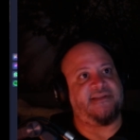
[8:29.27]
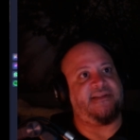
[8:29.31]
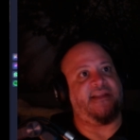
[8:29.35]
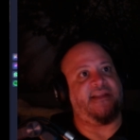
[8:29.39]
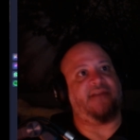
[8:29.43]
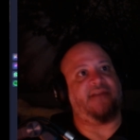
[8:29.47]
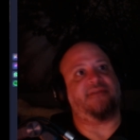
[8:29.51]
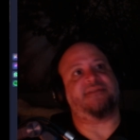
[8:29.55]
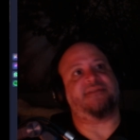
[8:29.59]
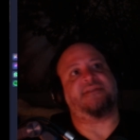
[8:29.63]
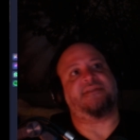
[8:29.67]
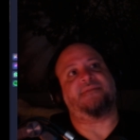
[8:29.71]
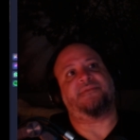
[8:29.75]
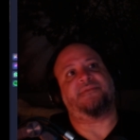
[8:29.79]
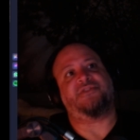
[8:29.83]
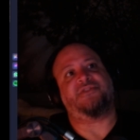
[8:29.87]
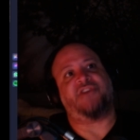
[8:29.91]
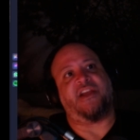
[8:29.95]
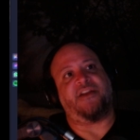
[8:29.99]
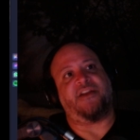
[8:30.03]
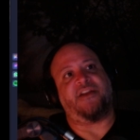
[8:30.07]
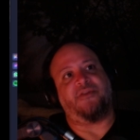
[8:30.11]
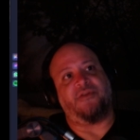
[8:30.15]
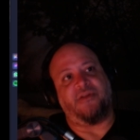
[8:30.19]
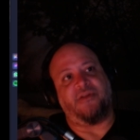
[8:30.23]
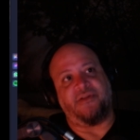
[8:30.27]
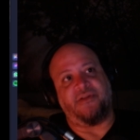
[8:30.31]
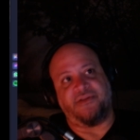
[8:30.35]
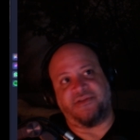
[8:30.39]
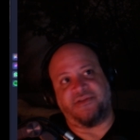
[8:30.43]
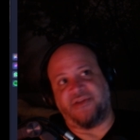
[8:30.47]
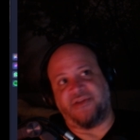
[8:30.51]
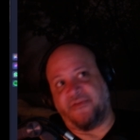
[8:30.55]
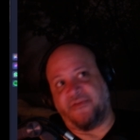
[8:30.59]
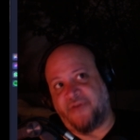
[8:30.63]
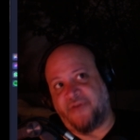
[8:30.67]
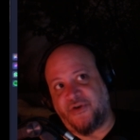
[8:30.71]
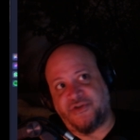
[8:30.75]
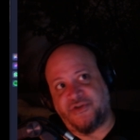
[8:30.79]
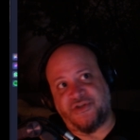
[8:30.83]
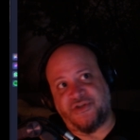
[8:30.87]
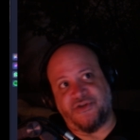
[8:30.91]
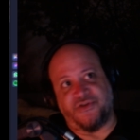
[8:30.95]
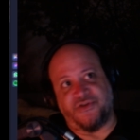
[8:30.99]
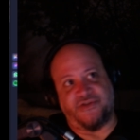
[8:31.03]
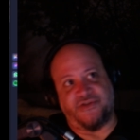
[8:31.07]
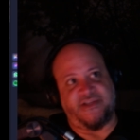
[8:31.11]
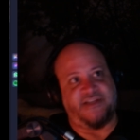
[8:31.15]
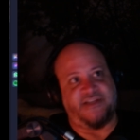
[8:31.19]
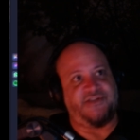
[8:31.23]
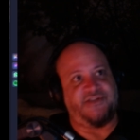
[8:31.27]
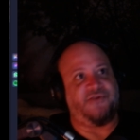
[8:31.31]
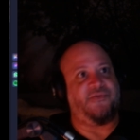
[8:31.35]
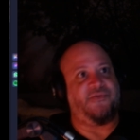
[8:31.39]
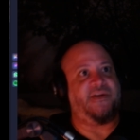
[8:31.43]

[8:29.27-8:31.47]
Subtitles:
there's a channel, devotionals that you're